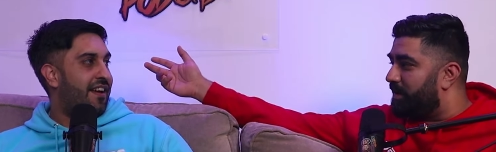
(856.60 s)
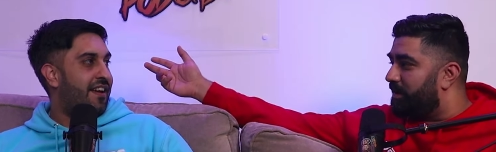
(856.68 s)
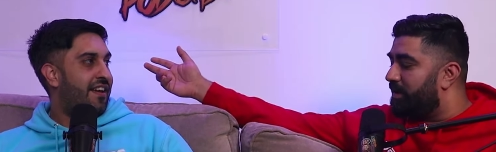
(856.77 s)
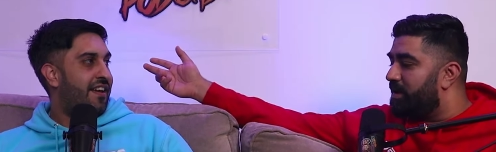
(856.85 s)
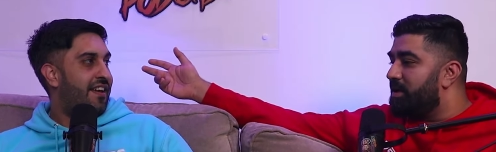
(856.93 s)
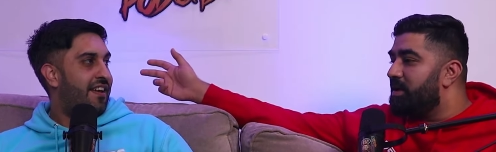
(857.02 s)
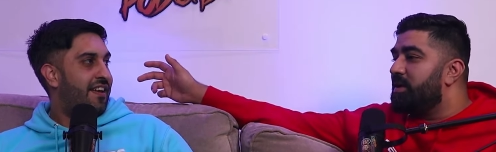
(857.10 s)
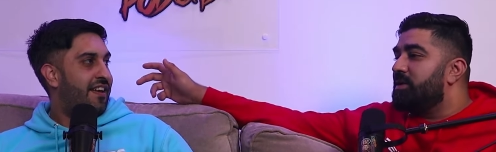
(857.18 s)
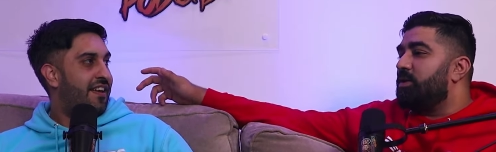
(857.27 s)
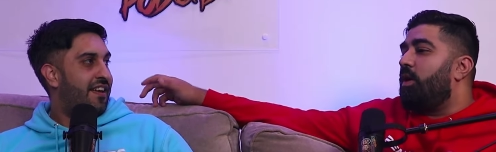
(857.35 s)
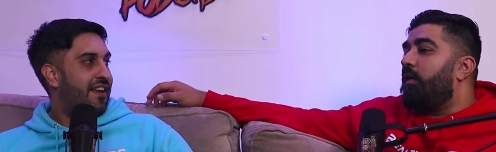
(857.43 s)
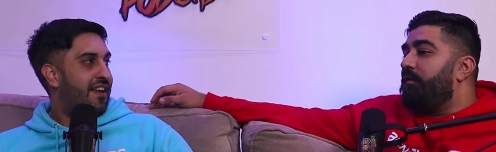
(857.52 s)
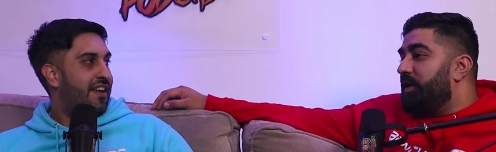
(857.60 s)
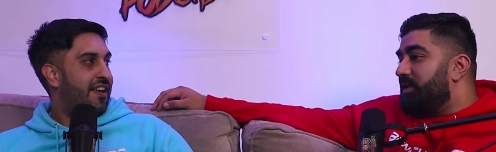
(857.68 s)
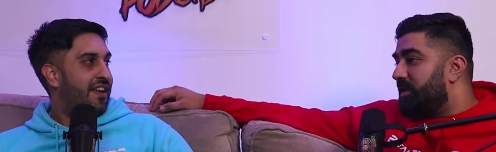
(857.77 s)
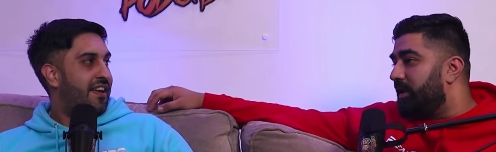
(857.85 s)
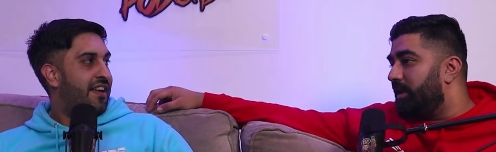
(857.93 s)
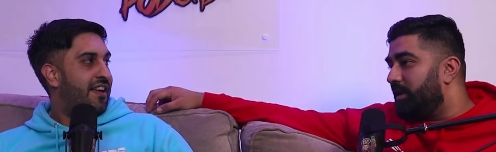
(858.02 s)
Speaker 1: of thing. So
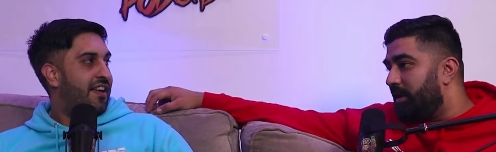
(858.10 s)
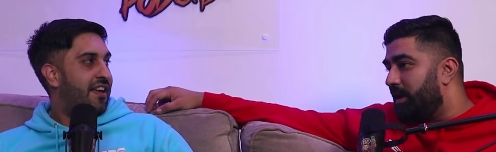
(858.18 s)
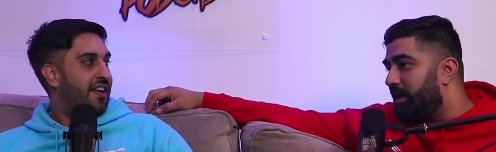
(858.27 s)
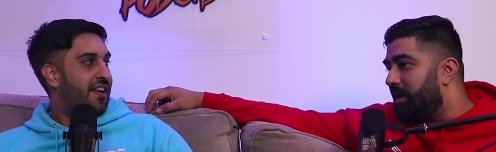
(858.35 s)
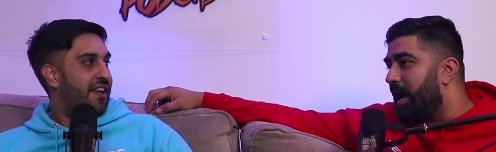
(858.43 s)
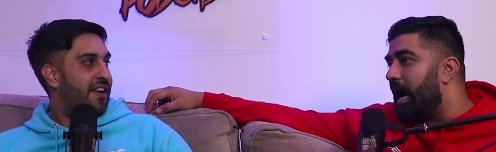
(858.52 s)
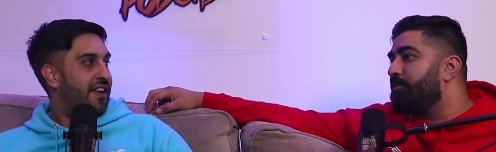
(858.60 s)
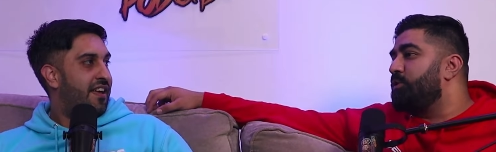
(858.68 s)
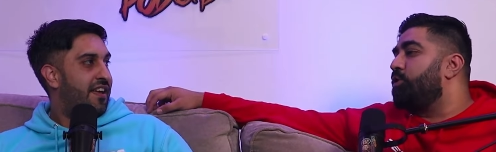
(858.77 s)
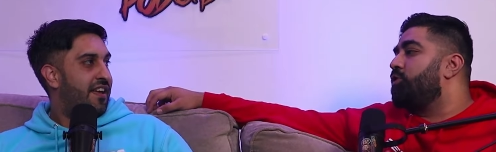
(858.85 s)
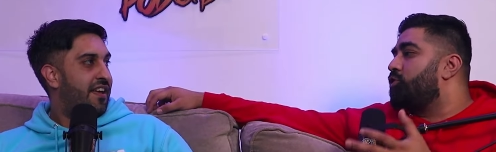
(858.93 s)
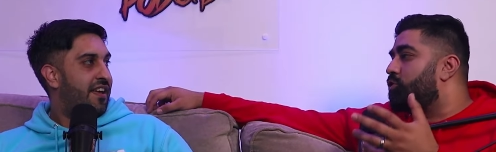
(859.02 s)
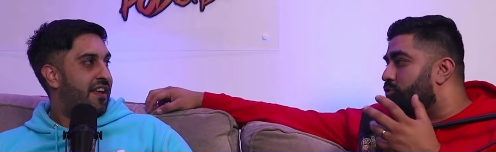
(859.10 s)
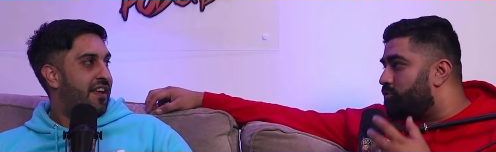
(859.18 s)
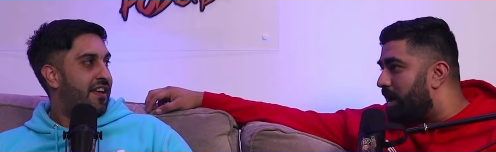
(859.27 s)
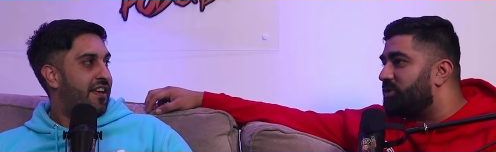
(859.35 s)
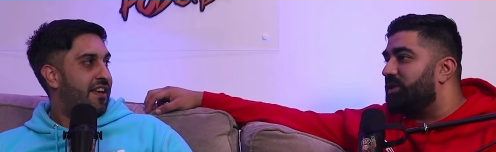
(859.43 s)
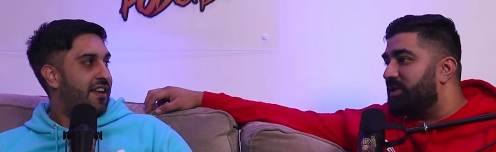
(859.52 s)
obviously, yeah, absolutely
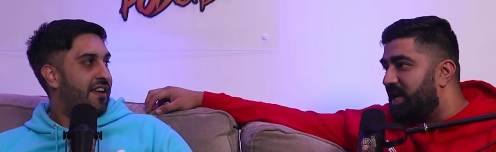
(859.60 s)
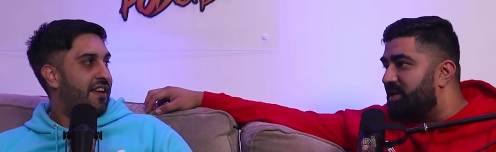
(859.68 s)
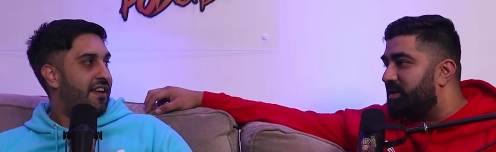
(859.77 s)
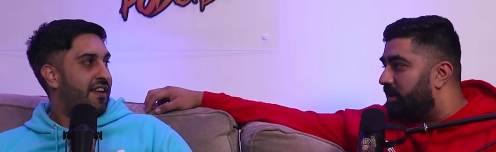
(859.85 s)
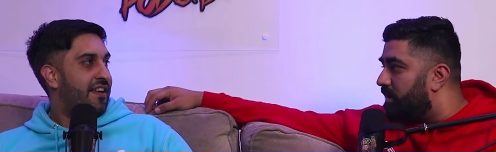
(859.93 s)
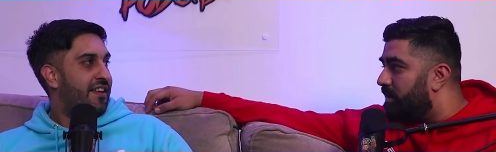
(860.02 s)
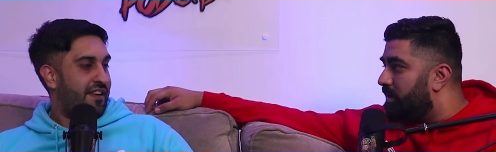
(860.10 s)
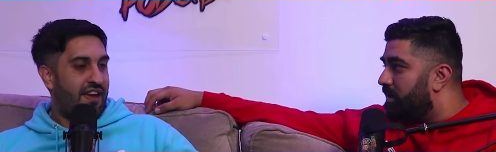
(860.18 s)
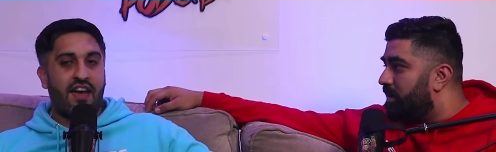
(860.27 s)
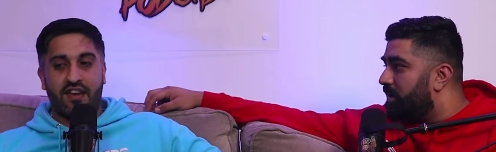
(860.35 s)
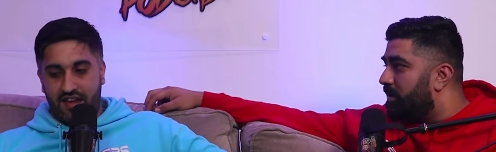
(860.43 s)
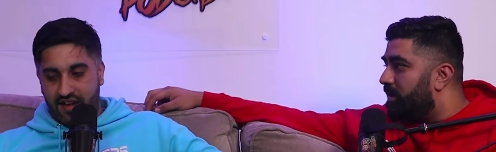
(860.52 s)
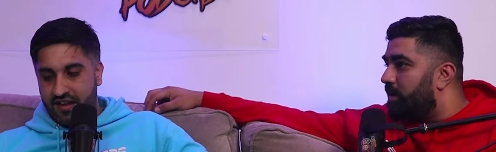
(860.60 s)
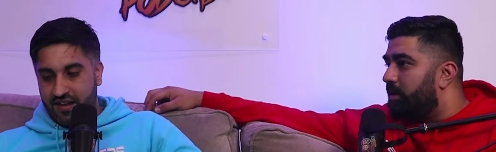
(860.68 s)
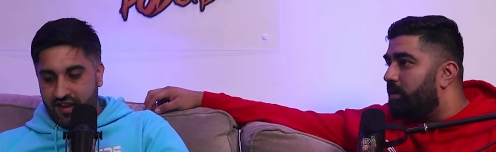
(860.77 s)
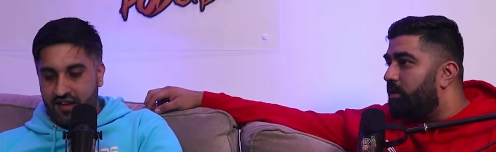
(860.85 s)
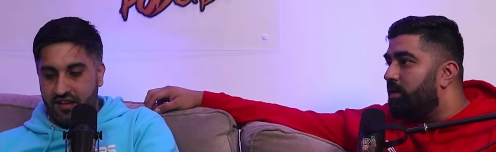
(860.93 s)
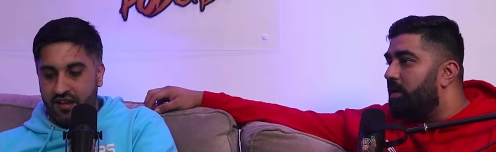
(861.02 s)
trash the Tesla. Yeah, yeah. You
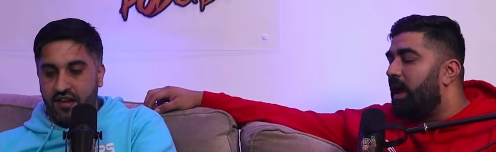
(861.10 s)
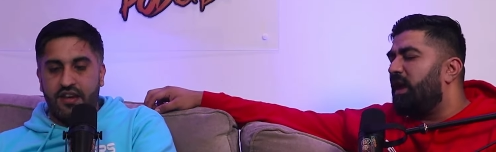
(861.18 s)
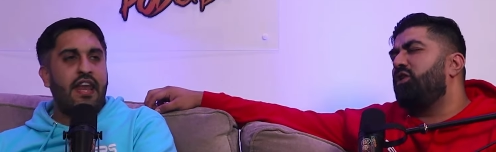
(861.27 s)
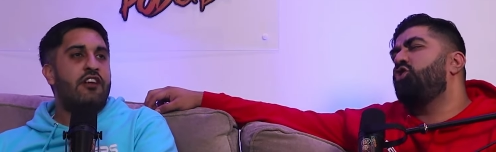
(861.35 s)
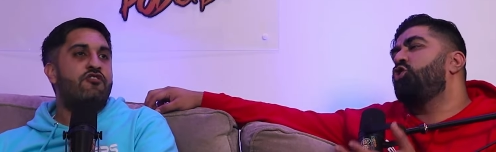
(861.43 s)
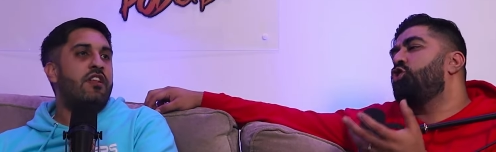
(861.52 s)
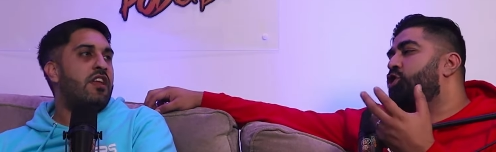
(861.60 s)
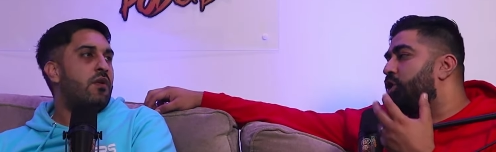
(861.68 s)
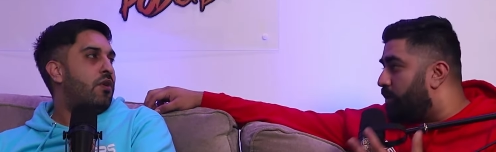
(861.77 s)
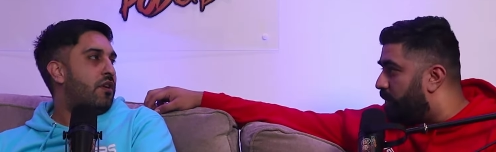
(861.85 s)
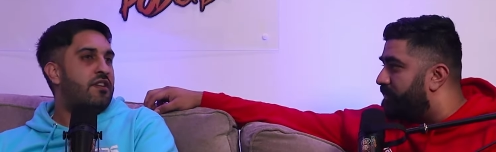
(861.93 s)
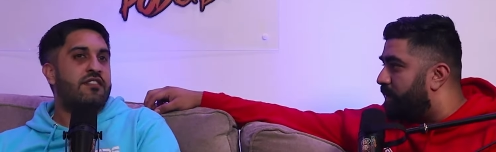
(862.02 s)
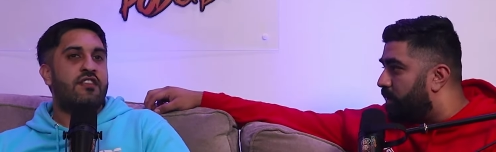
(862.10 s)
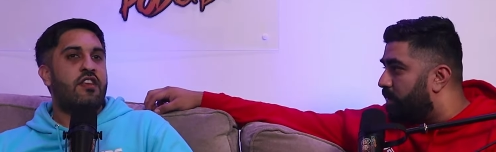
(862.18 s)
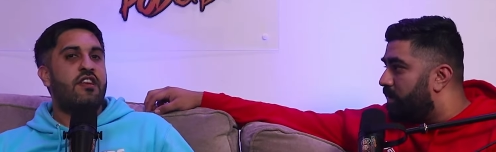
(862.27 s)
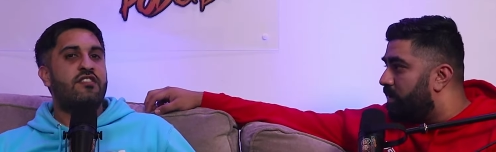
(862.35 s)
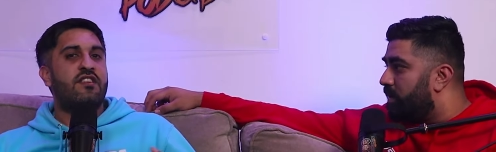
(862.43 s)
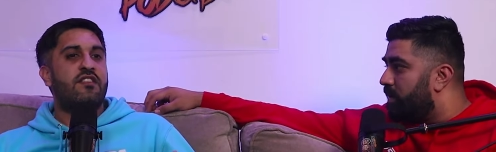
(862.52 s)
know, naturally you would because it,
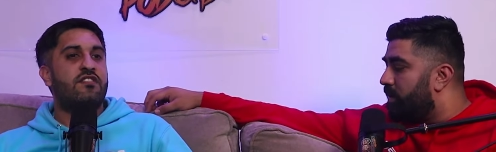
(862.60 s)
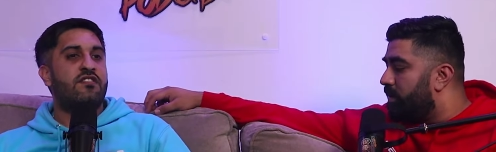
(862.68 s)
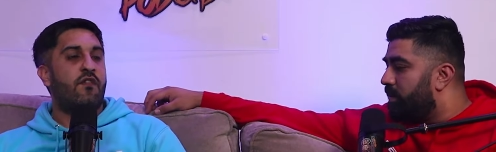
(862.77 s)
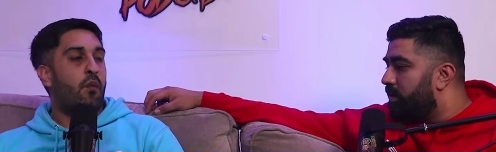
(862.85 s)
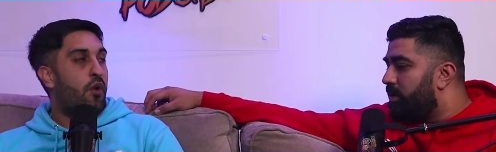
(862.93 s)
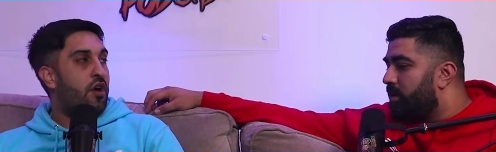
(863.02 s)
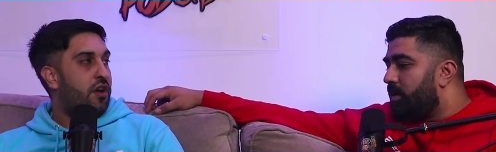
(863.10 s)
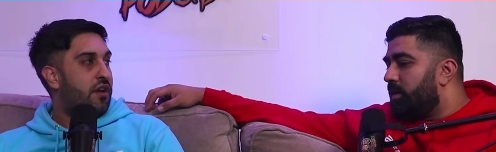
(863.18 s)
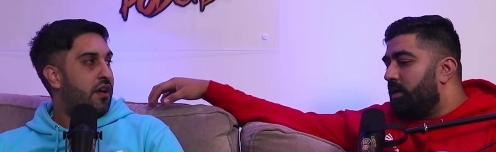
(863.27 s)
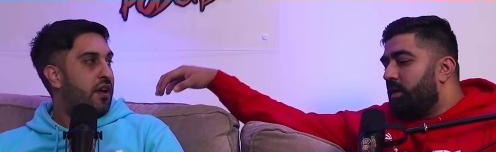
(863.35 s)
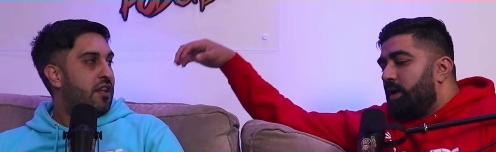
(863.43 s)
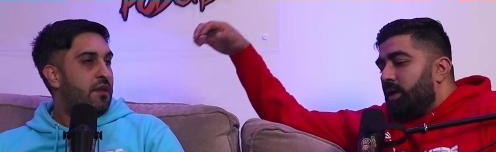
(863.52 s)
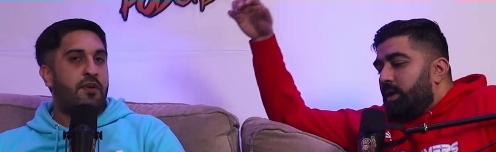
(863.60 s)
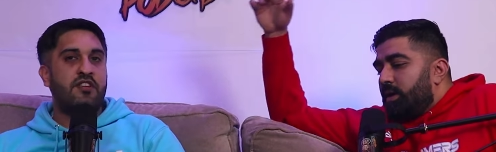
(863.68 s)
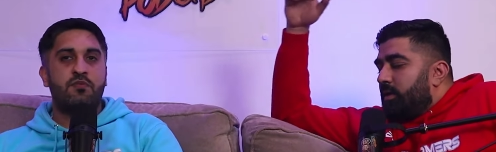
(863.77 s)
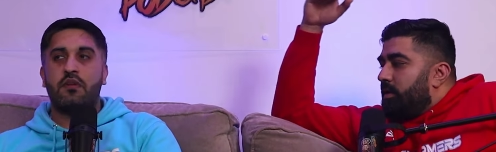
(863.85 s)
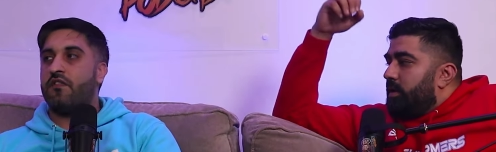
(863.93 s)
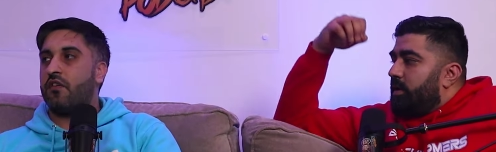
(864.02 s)
Speaker 2: it, doesn't even work. The
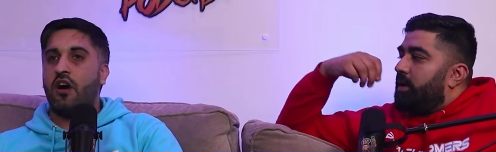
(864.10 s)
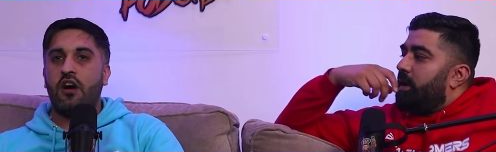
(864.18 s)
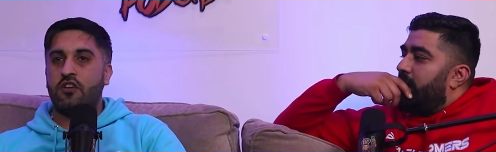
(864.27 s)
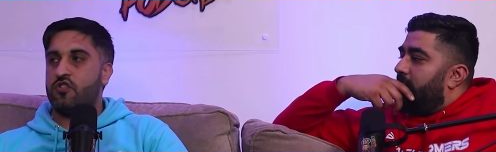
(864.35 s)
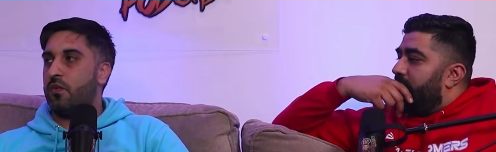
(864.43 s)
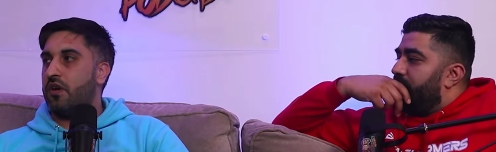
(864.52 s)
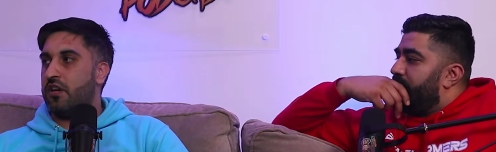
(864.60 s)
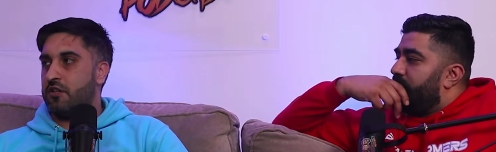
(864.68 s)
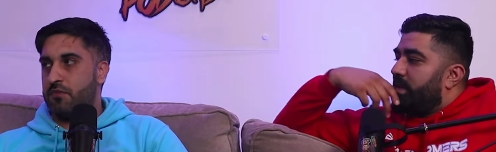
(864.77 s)
principle of a car doesn't work.